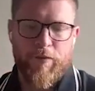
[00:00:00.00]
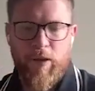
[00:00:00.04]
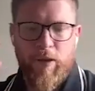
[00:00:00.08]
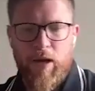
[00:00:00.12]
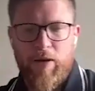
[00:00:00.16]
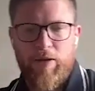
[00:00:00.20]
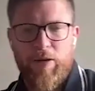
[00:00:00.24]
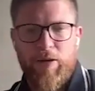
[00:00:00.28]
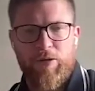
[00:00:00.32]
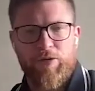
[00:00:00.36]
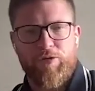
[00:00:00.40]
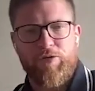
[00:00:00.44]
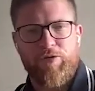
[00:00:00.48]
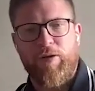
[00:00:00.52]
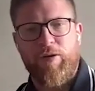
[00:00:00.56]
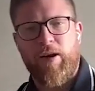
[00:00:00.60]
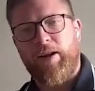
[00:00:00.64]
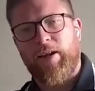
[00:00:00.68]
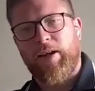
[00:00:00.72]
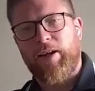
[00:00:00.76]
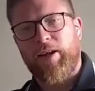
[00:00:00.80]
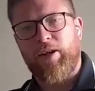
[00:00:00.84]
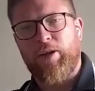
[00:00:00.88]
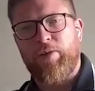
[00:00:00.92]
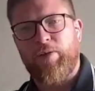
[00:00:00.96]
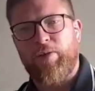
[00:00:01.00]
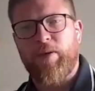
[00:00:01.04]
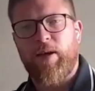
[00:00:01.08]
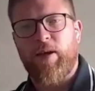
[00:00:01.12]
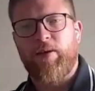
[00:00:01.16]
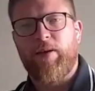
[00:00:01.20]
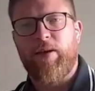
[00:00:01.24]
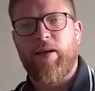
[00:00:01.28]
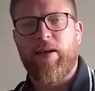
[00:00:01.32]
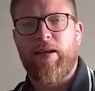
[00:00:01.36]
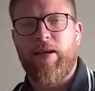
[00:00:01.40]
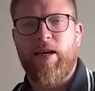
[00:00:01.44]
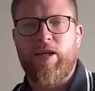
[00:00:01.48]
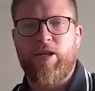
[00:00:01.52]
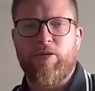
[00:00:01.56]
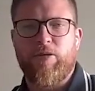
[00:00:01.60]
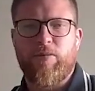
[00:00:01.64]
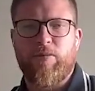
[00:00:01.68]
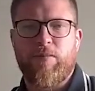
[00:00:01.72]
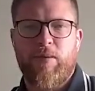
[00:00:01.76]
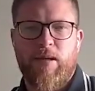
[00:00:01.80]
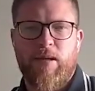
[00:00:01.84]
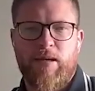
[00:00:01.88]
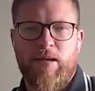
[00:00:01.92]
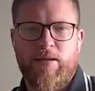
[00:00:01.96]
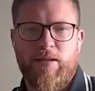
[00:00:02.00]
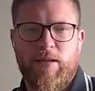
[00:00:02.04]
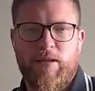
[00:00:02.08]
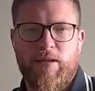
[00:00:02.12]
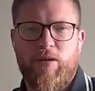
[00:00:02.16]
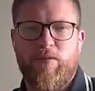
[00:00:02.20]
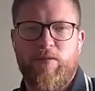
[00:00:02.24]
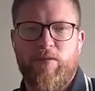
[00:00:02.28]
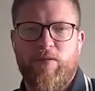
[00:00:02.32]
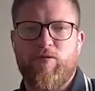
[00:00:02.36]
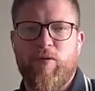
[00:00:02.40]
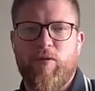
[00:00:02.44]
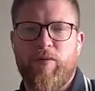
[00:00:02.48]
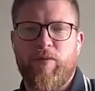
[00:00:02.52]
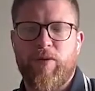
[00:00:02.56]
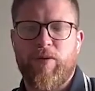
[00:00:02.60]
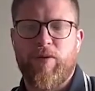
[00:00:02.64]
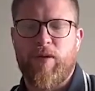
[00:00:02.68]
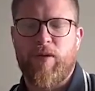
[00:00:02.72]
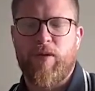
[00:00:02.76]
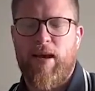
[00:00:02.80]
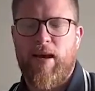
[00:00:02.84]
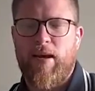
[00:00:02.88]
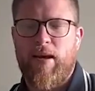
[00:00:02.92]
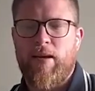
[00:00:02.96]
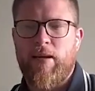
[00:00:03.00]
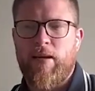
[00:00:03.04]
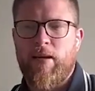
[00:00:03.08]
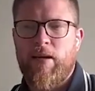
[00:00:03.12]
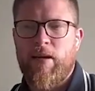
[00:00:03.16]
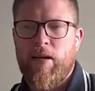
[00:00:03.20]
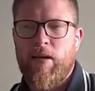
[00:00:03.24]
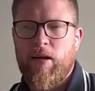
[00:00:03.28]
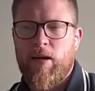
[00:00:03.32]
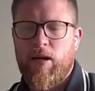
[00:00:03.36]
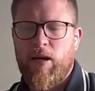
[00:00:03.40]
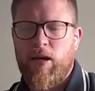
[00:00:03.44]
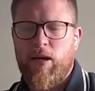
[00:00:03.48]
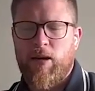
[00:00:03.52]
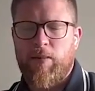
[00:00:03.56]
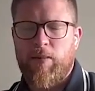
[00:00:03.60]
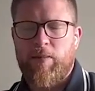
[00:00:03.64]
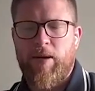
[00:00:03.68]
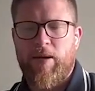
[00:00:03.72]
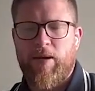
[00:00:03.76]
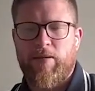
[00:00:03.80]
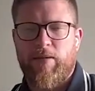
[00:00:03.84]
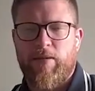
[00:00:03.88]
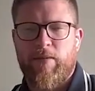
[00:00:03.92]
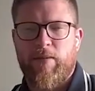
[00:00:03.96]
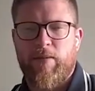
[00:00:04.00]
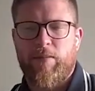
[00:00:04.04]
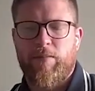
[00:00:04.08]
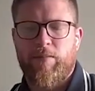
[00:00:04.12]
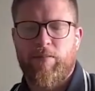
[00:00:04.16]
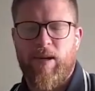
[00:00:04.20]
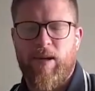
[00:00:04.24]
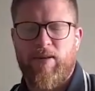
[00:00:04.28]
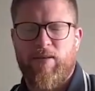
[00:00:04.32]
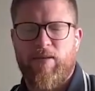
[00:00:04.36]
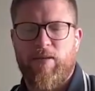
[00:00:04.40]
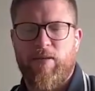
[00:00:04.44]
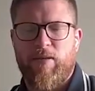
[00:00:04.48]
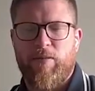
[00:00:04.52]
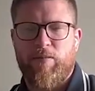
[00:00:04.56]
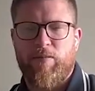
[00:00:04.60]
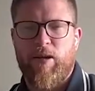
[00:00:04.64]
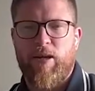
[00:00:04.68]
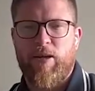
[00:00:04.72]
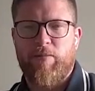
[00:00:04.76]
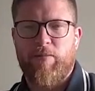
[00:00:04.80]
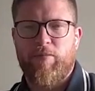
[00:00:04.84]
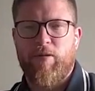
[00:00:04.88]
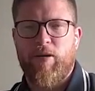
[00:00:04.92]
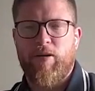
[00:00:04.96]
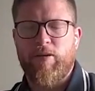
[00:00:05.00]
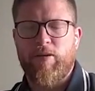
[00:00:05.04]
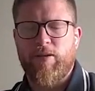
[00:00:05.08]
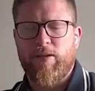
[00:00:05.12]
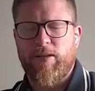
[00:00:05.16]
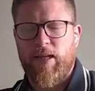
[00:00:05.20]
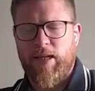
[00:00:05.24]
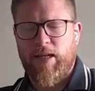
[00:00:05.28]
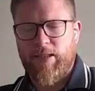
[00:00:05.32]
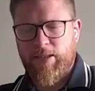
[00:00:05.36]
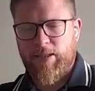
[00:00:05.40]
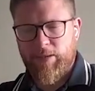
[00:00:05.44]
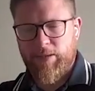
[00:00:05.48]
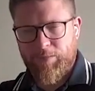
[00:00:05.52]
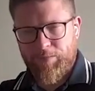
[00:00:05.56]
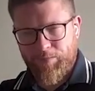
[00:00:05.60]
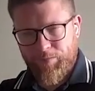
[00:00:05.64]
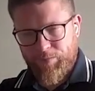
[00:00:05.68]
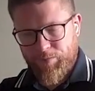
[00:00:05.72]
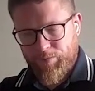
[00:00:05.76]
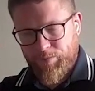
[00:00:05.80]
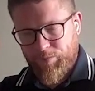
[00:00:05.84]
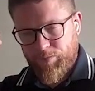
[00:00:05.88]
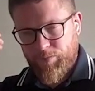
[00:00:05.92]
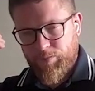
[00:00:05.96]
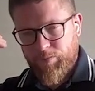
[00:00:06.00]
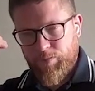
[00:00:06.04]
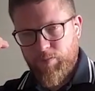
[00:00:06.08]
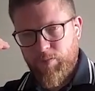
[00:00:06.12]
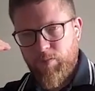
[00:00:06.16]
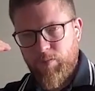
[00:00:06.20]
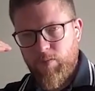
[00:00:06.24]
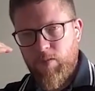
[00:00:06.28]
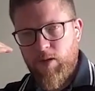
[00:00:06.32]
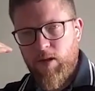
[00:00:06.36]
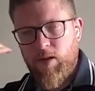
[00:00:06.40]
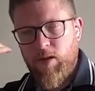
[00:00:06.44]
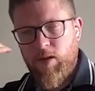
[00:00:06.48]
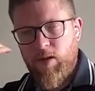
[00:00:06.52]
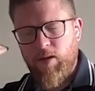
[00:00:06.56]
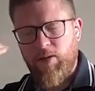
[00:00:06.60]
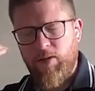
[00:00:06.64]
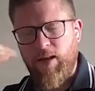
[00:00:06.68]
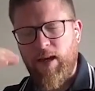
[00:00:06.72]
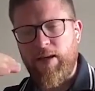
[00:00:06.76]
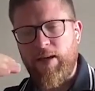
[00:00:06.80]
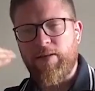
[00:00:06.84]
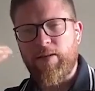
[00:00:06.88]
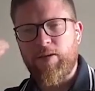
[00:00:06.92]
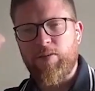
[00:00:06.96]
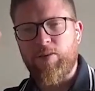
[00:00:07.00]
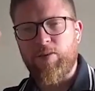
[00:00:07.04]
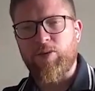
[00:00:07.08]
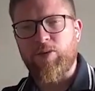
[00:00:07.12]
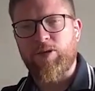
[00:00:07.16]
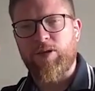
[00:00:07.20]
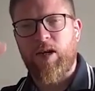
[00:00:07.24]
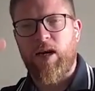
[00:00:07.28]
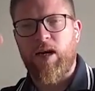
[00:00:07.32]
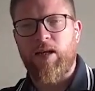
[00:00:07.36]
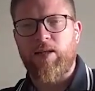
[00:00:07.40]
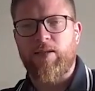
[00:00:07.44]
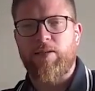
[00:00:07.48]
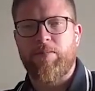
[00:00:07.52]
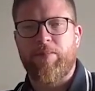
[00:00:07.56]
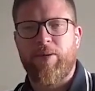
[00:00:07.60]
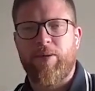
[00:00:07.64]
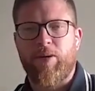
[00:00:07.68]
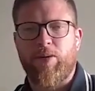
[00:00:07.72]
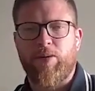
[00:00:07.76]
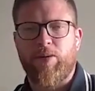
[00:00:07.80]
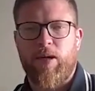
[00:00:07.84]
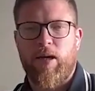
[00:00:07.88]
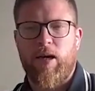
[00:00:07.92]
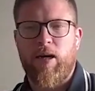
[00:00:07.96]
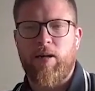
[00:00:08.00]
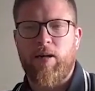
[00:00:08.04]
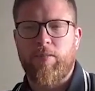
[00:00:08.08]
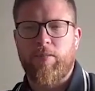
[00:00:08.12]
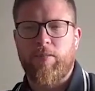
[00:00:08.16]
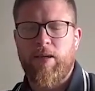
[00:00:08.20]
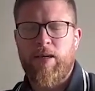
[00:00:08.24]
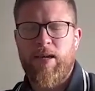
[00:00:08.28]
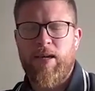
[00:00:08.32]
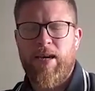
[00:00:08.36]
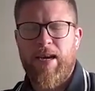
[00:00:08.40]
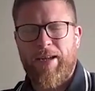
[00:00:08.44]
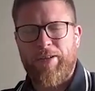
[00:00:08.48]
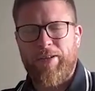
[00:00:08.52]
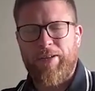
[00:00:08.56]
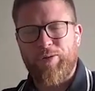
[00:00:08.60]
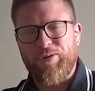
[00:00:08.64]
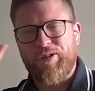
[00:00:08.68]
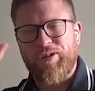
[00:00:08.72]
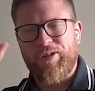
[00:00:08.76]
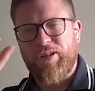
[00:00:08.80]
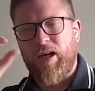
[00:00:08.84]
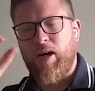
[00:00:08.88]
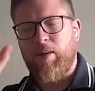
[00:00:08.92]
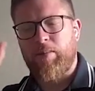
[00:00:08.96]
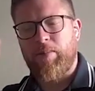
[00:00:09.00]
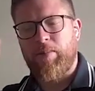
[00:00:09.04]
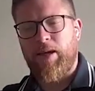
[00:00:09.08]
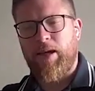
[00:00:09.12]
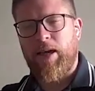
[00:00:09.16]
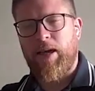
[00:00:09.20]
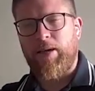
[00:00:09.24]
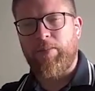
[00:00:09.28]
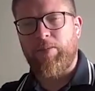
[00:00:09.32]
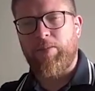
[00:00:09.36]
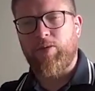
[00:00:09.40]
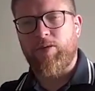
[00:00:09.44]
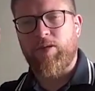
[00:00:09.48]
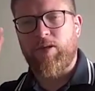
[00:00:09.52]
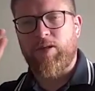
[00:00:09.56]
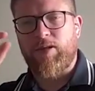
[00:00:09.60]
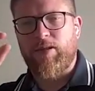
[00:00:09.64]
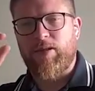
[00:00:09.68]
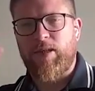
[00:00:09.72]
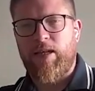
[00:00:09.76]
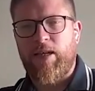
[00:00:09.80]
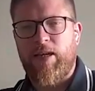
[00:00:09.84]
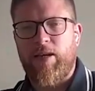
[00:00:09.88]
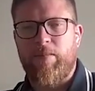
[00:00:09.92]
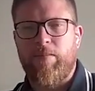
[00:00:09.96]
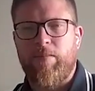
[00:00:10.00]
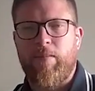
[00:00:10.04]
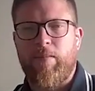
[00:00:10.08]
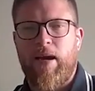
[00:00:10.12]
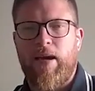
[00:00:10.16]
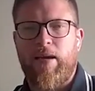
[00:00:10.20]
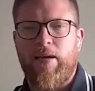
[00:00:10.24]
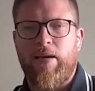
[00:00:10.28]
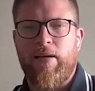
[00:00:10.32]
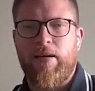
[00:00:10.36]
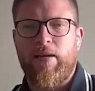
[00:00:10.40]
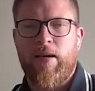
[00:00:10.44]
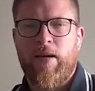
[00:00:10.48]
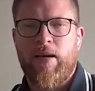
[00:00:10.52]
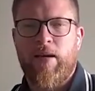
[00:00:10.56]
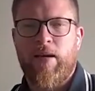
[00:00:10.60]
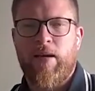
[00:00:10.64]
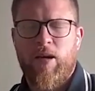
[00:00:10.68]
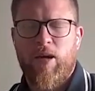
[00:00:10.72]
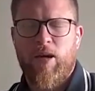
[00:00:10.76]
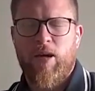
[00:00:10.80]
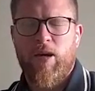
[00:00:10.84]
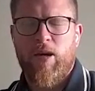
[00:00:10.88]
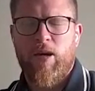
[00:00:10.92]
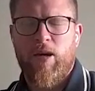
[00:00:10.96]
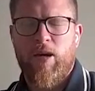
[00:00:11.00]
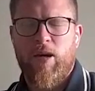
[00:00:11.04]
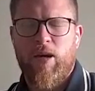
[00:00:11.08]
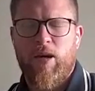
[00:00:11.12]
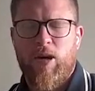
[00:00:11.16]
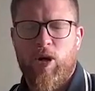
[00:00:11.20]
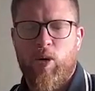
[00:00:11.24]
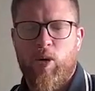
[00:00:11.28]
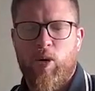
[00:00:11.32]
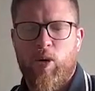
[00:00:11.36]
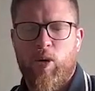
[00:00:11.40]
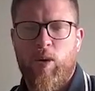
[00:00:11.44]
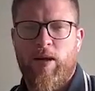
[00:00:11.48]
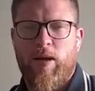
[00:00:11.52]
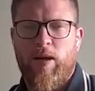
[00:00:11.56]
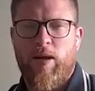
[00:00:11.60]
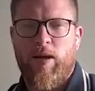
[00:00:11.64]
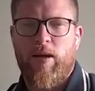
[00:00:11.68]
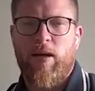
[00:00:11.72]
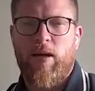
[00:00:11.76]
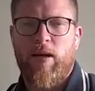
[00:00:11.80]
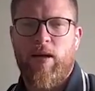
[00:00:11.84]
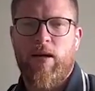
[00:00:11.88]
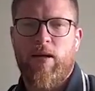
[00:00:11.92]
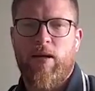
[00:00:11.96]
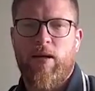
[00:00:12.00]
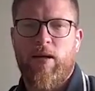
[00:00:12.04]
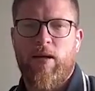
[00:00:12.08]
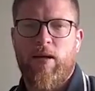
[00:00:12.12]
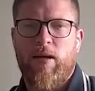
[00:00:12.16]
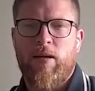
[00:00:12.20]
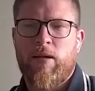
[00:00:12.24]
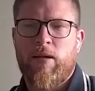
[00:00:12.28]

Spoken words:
and you've done the training and you've done the engagement piece and you've driven that kind of best of breed process, the data will start to build up and you'll start being able to see and make quicker